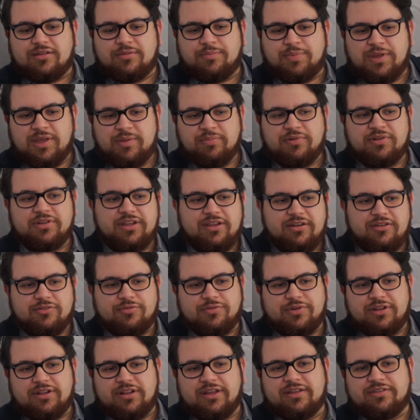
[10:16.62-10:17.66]
people need to
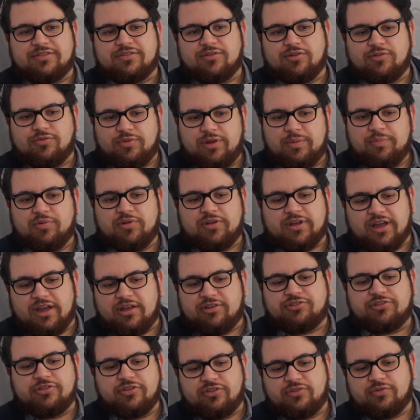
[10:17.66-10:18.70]
realize there are
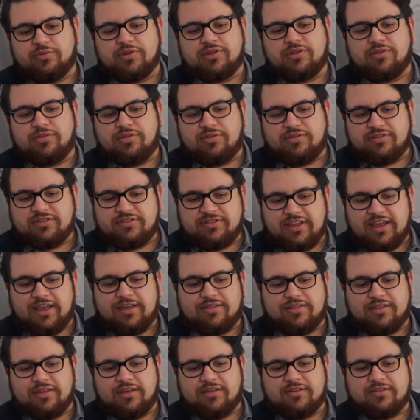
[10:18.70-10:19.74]
repercussions when you say
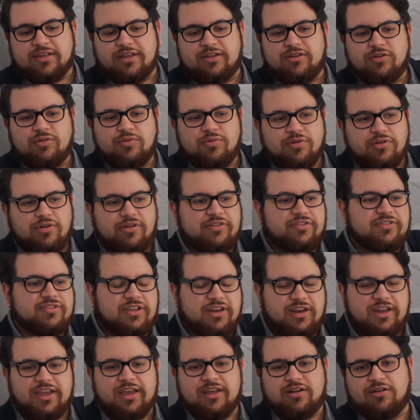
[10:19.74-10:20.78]
things. I know we're all
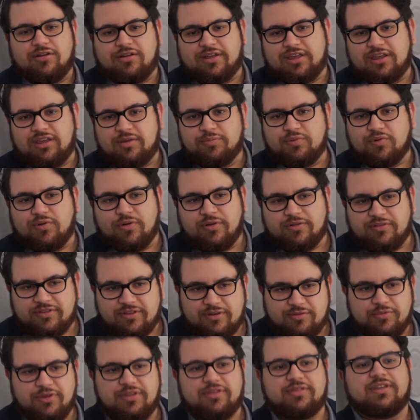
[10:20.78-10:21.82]
sitting at our keyboards
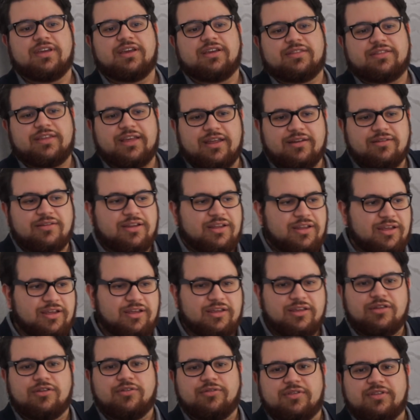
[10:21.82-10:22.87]
and we think that,
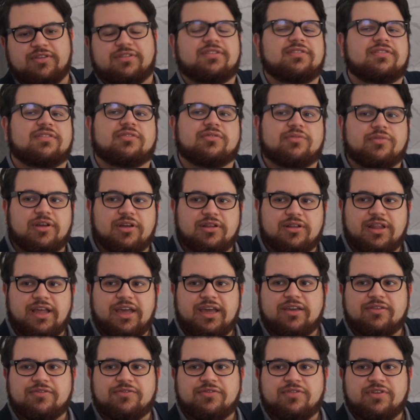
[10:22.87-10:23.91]
you know, this isn't real
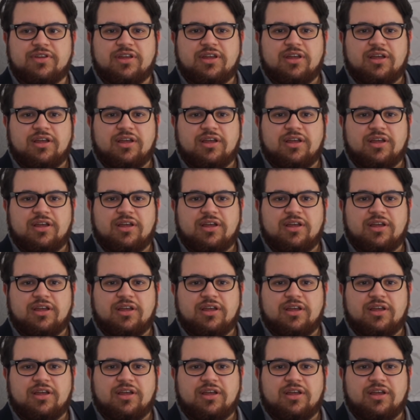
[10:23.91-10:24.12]
life.